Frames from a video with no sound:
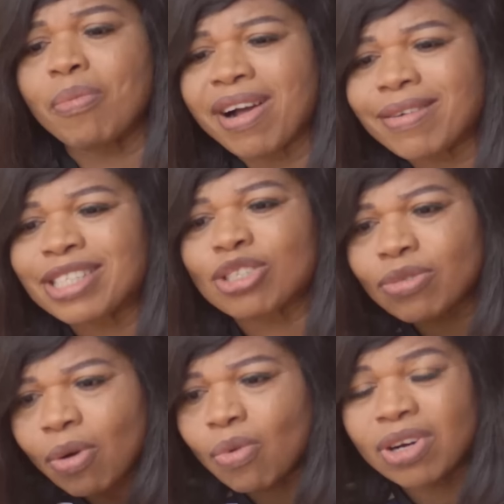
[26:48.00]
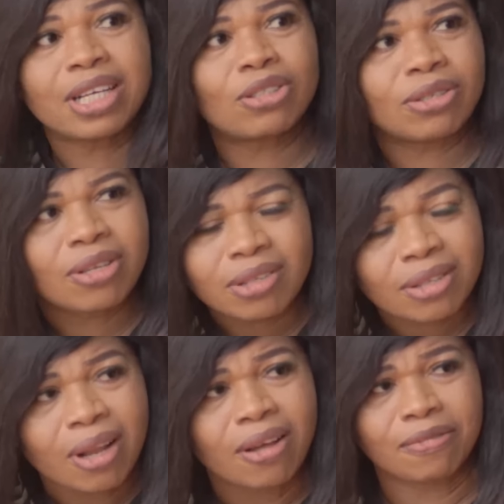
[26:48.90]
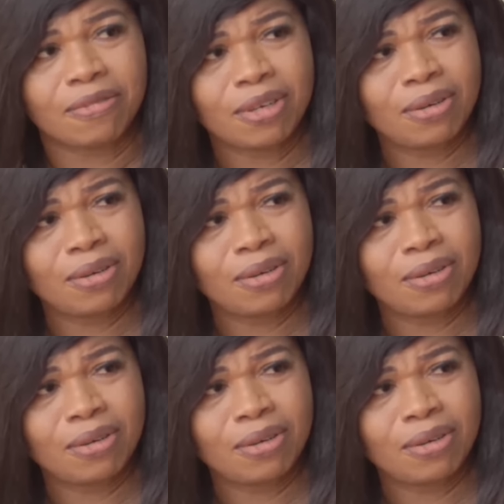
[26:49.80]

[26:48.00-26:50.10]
marrying someone that you don't love?